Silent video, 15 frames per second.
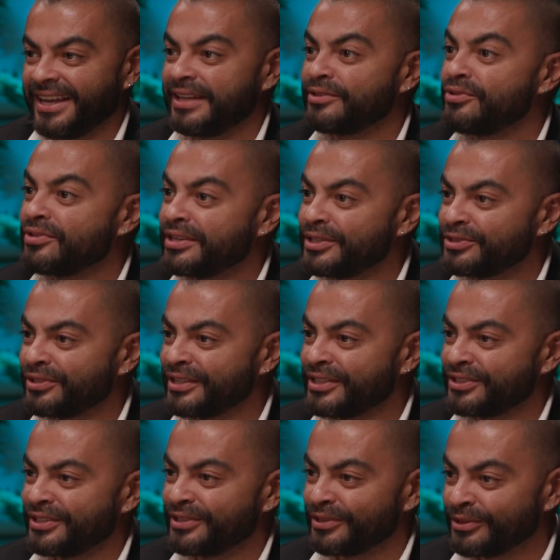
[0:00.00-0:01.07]
And
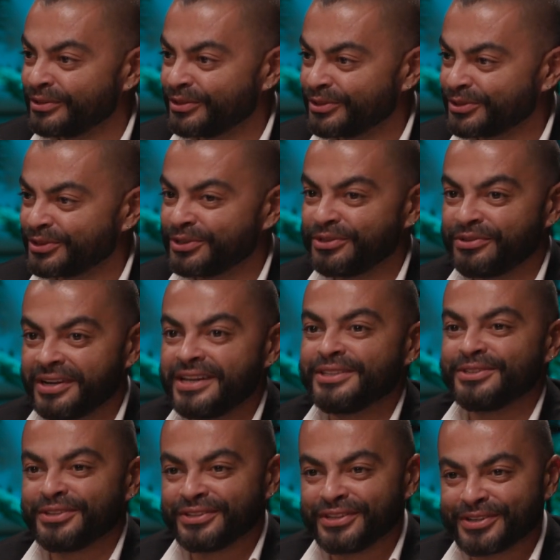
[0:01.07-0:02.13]
congratulations on the show and
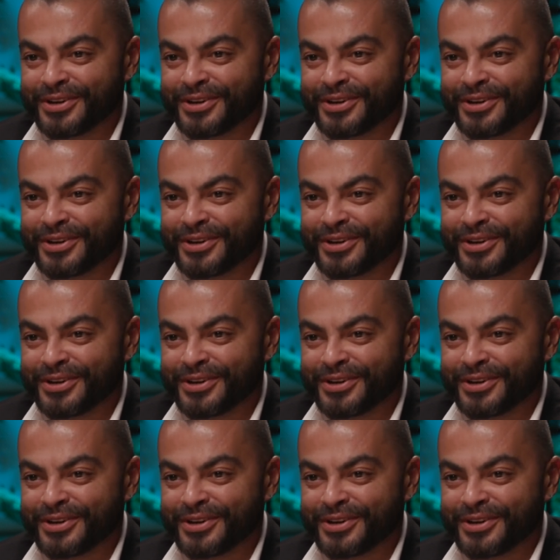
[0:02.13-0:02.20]
on the